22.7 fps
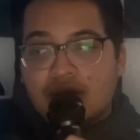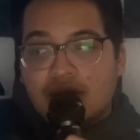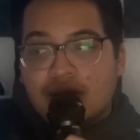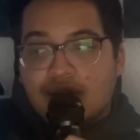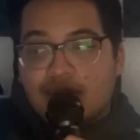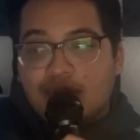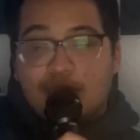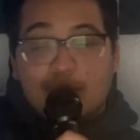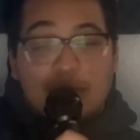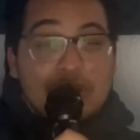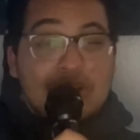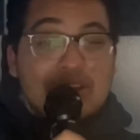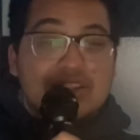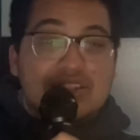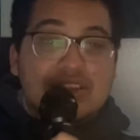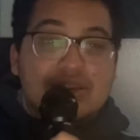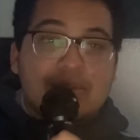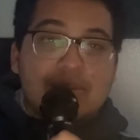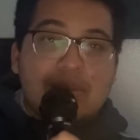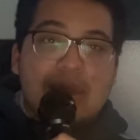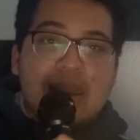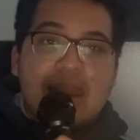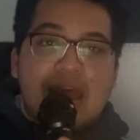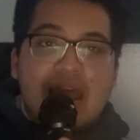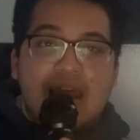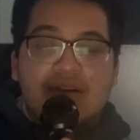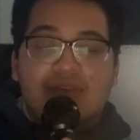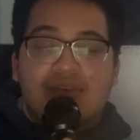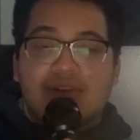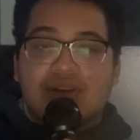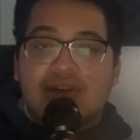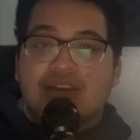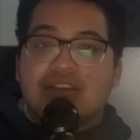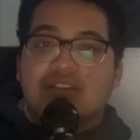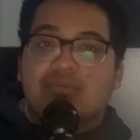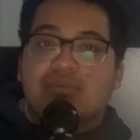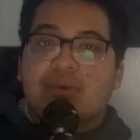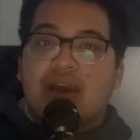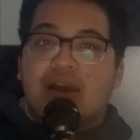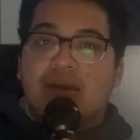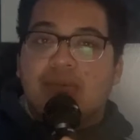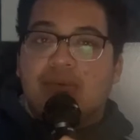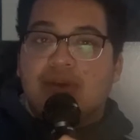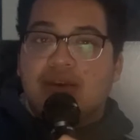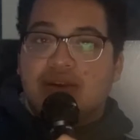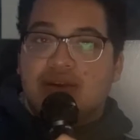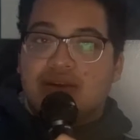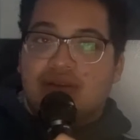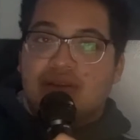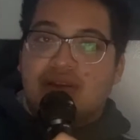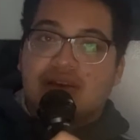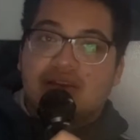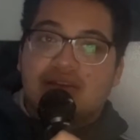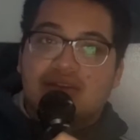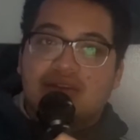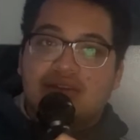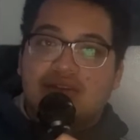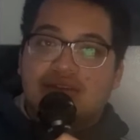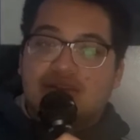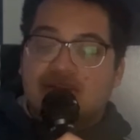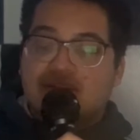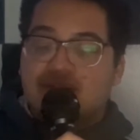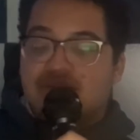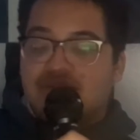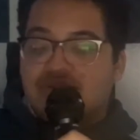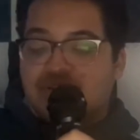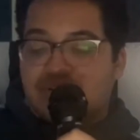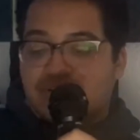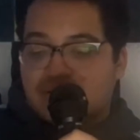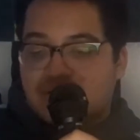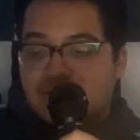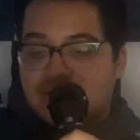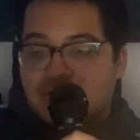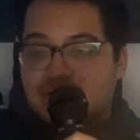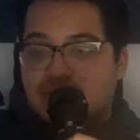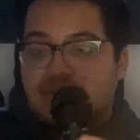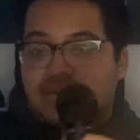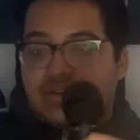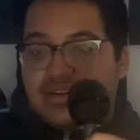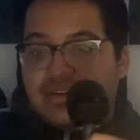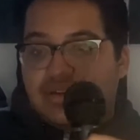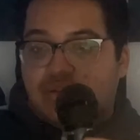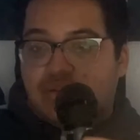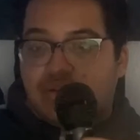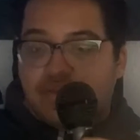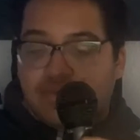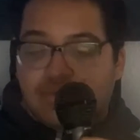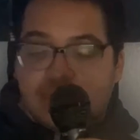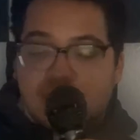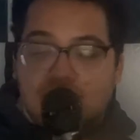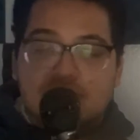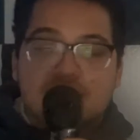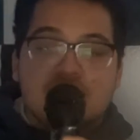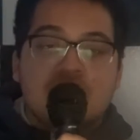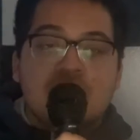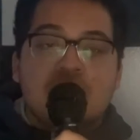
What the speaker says: replacing Ben Affleck as Batman in like this Justice League universe.